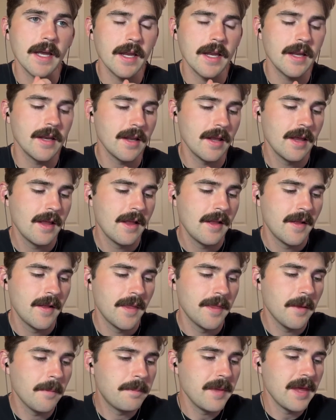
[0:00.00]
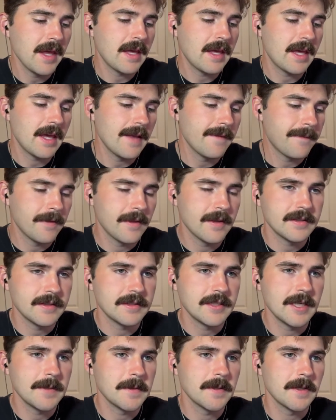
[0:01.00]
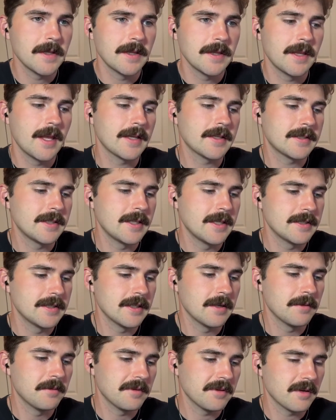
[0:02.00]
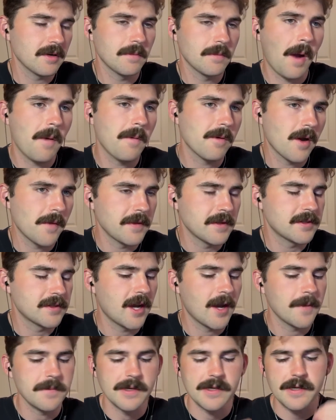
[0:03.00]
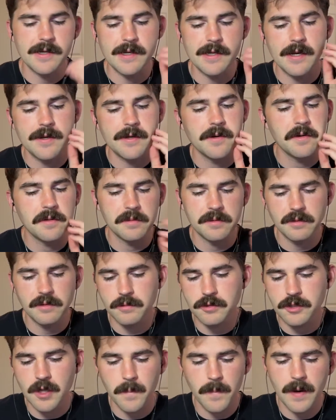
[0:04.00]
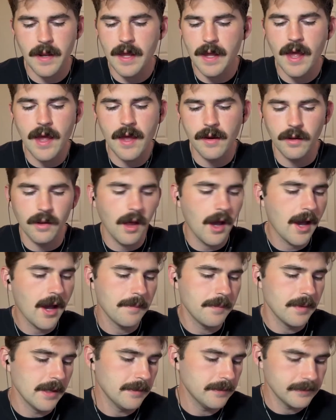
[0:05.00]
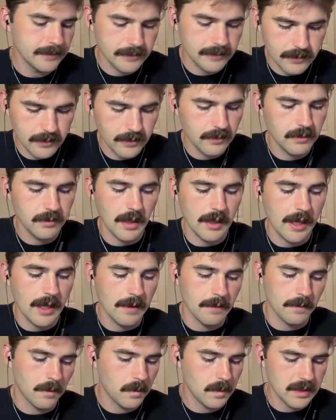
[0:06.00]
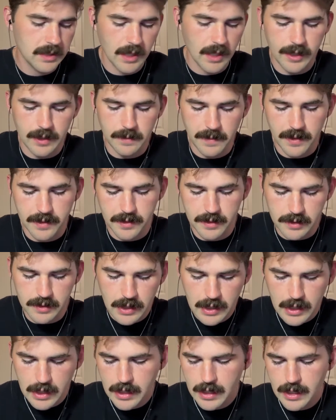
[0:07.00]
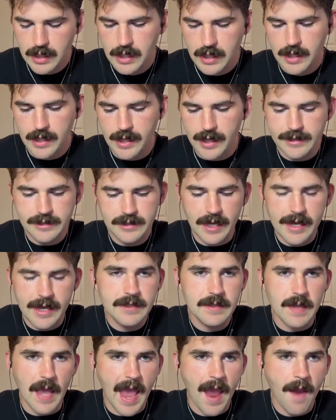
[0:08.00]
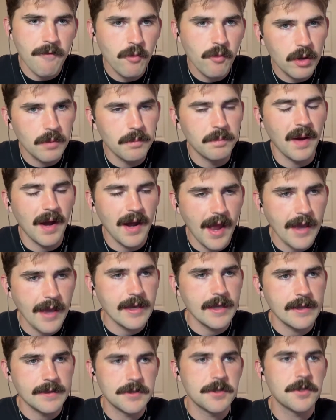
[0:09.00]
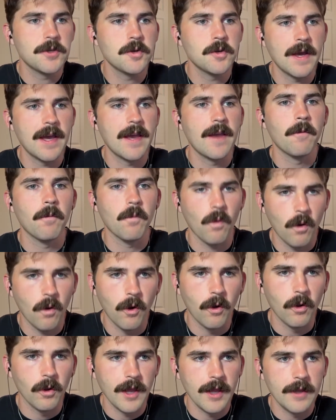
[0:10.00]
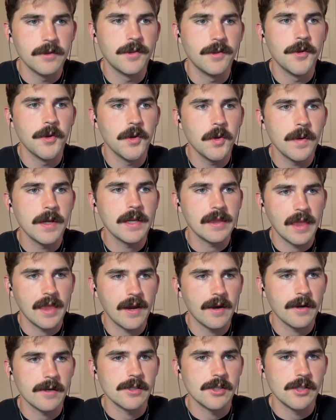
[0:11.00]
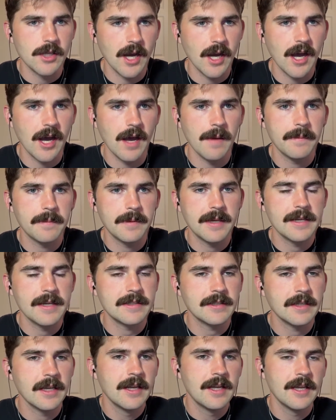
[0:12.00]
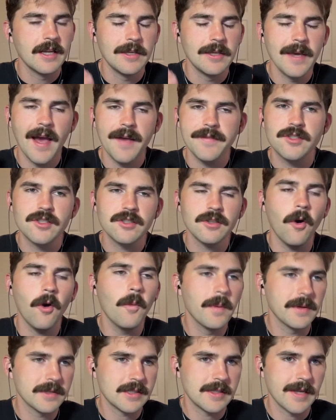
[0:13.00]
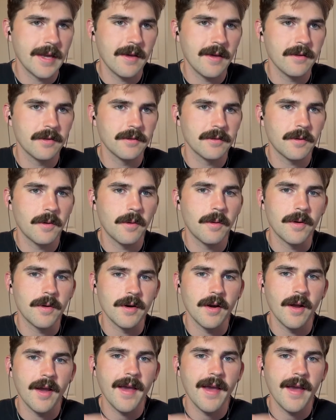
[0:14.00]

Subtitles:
And the big key for this team next season, and while we're on the topic, and I know we're jumping ahead a lot, but again, what are we talking about here? Is everyone buying into a role and doing their job? Because you have so much talent on the court.